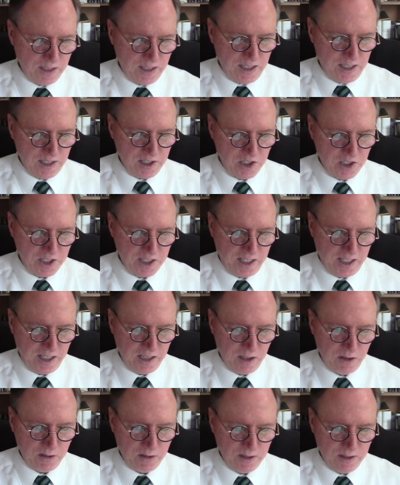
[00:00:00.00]
a
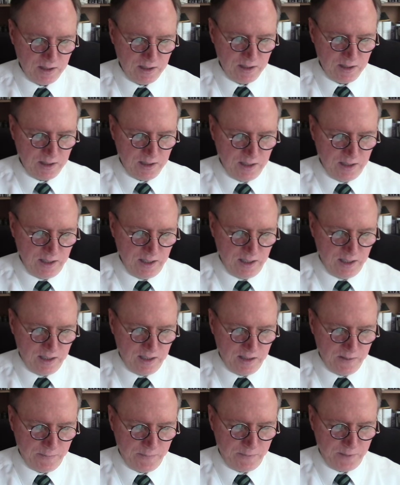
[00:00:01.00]
shallow and
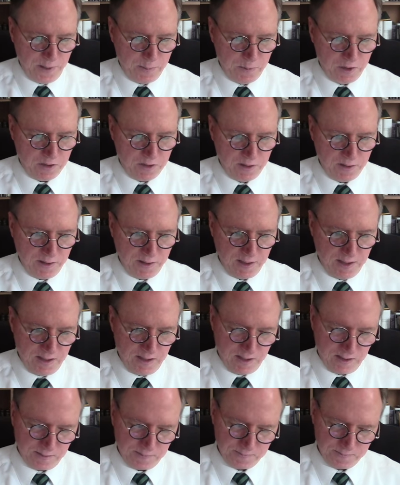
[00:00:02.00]
ephemeral thing.